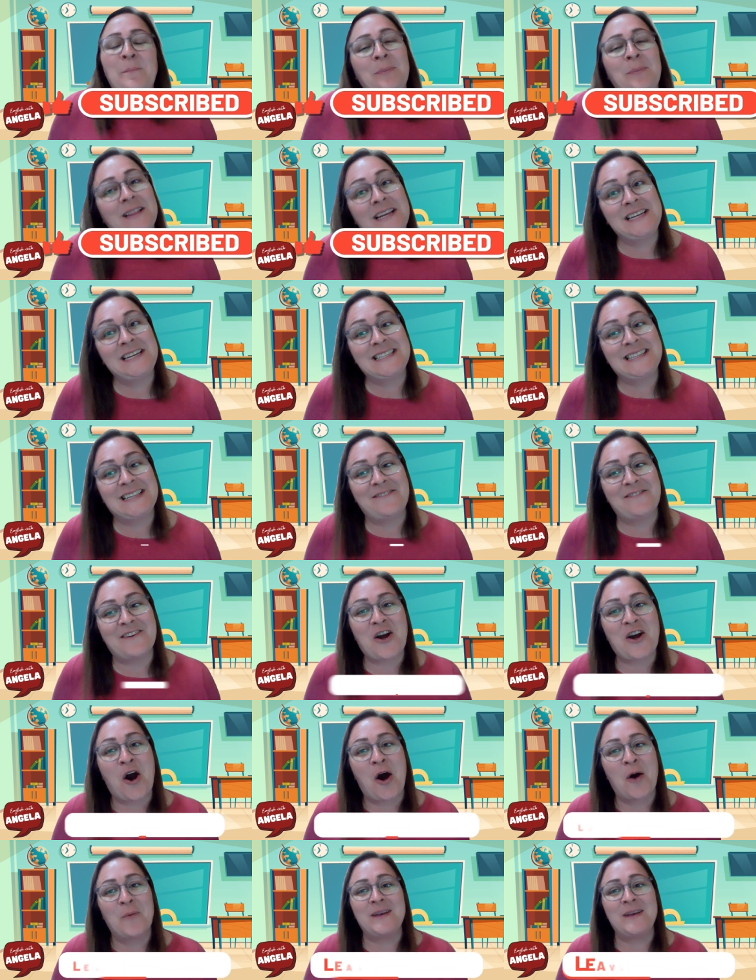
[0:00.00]
please leave a
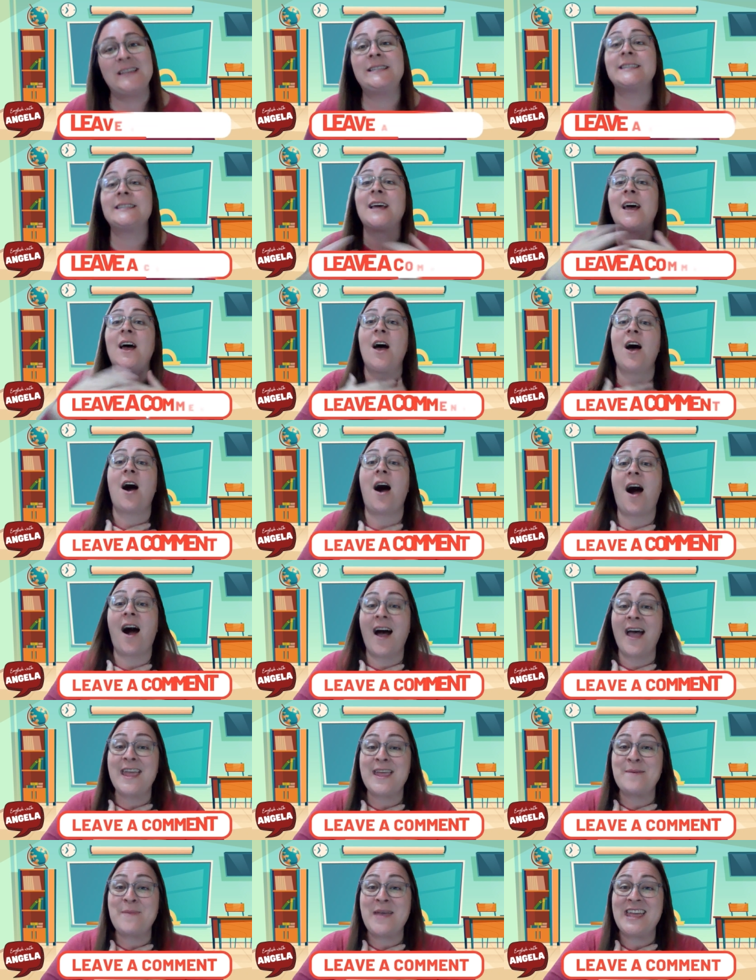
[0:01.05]
comment. I
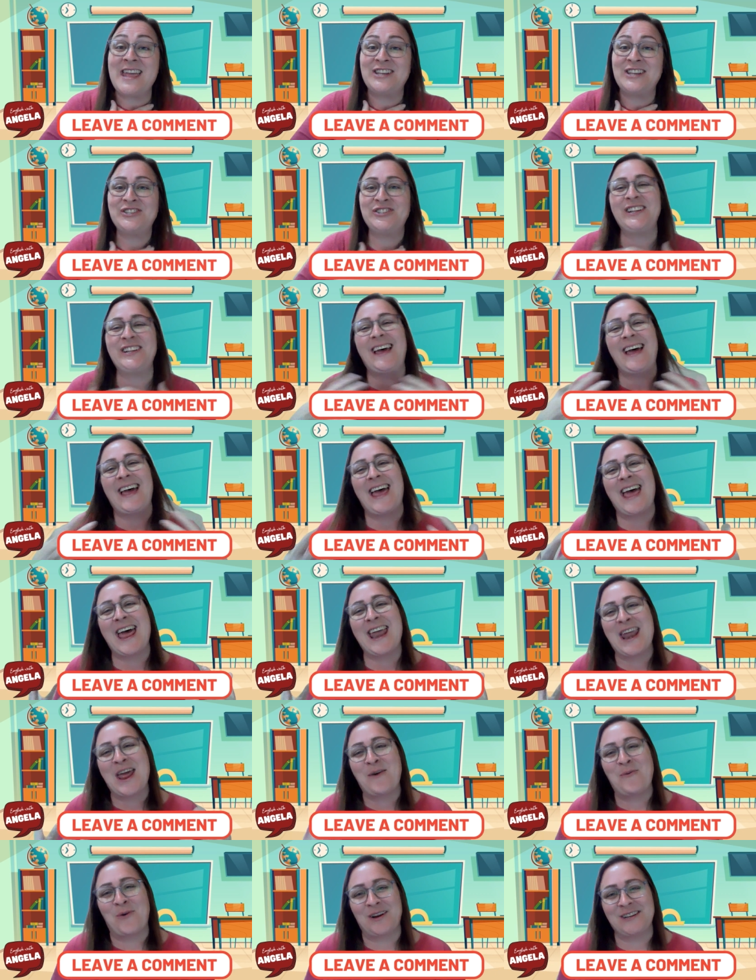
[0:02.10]
am Angela, and
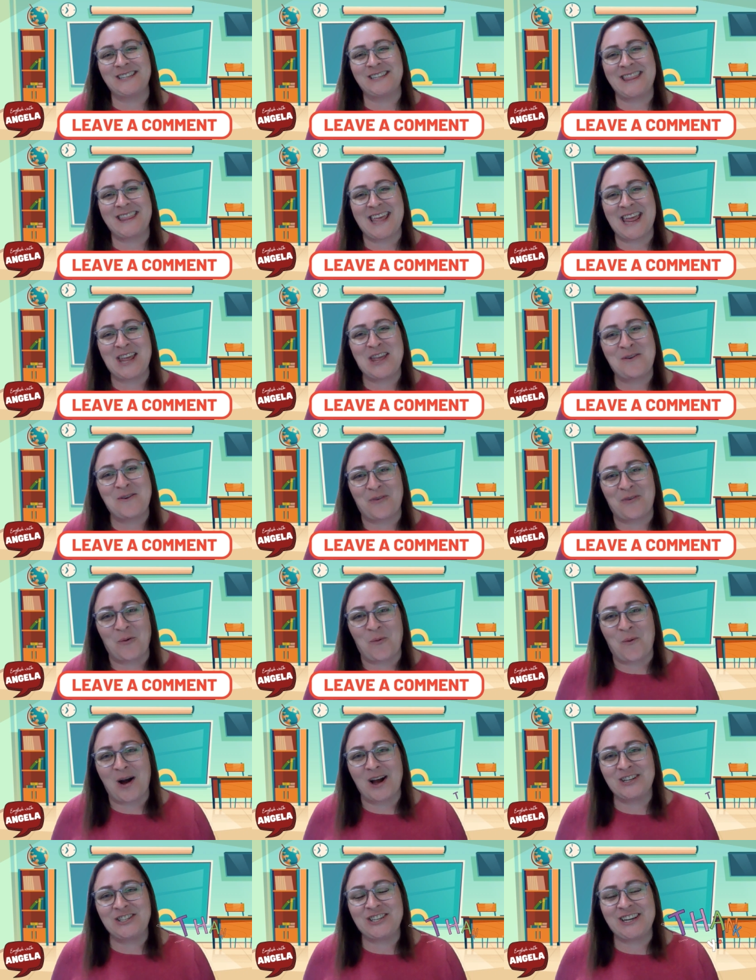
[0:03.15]
I want to thank you for
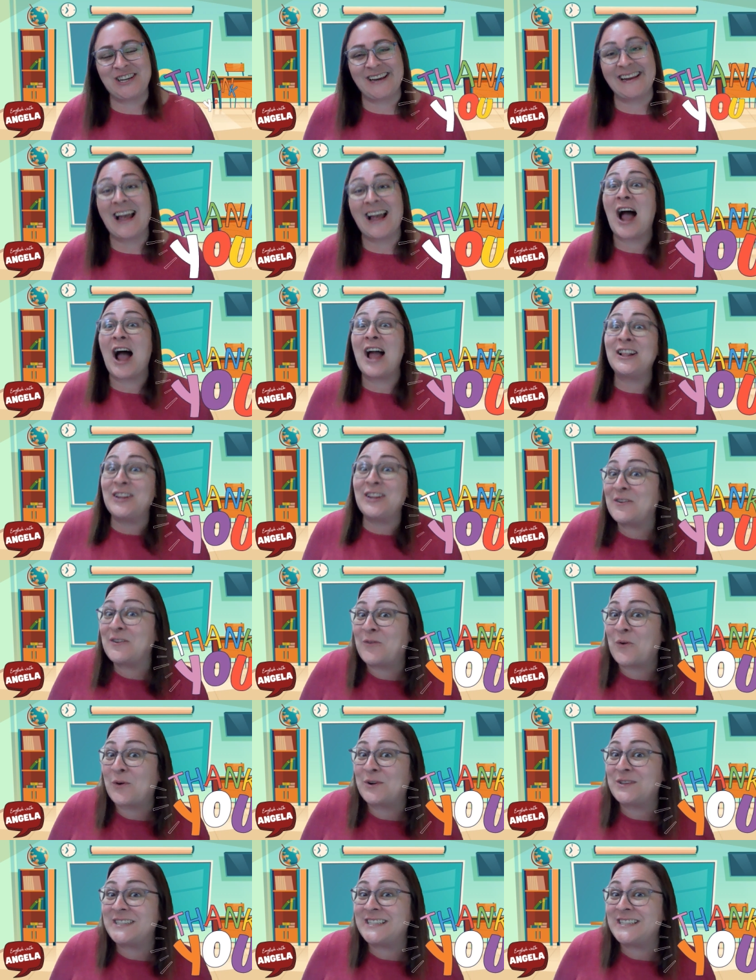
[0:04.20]
watching. I look
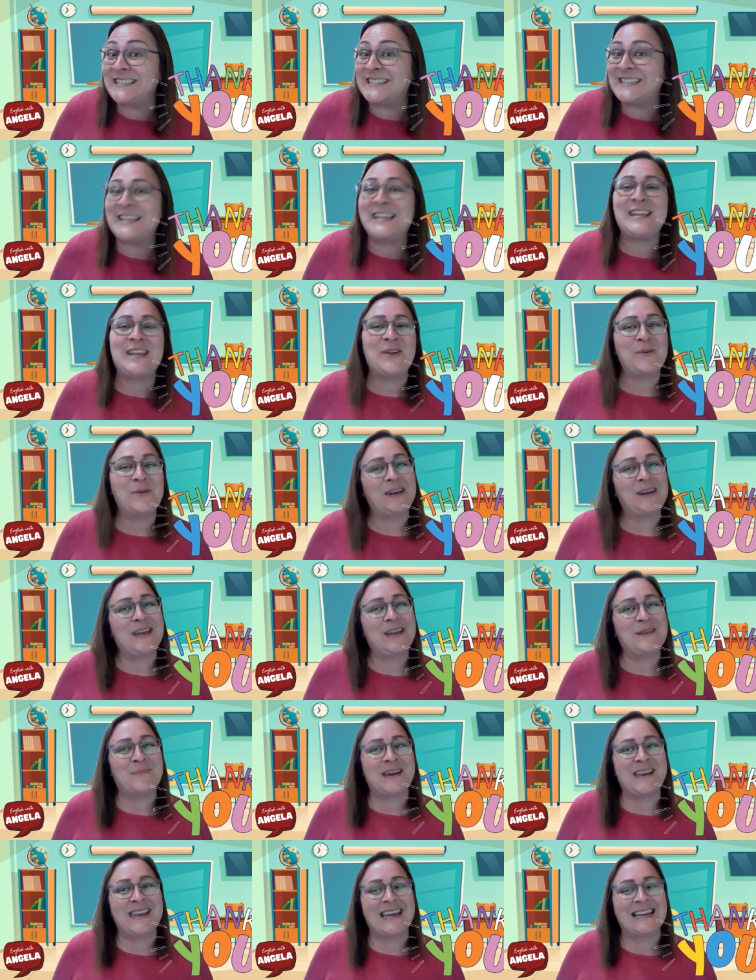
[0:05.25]
forward to seeing you in
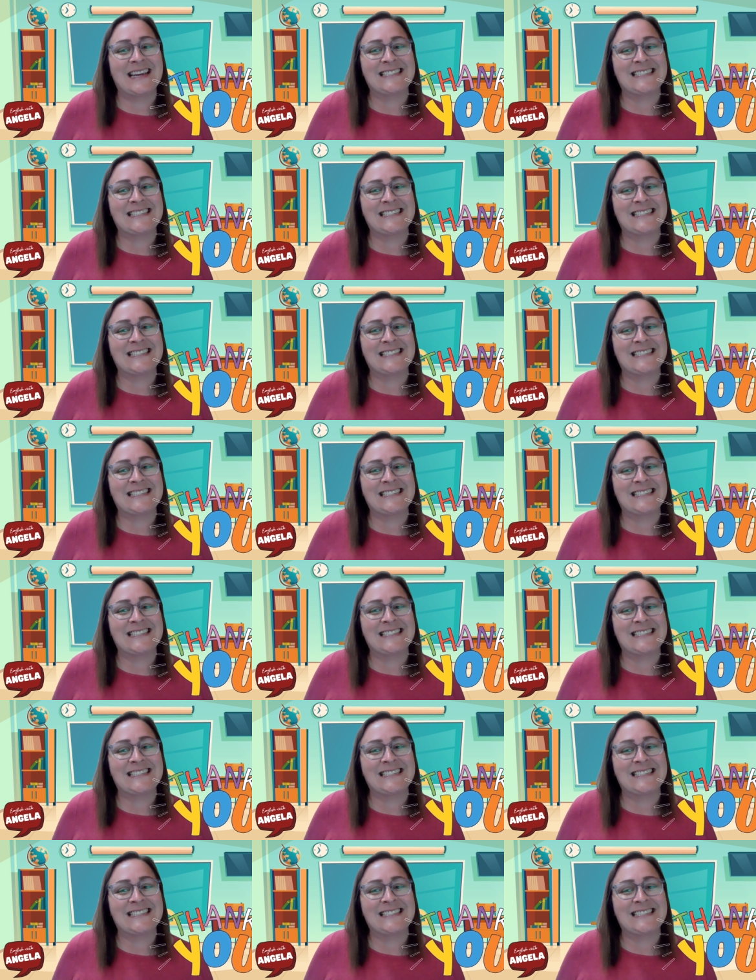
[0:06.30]
my next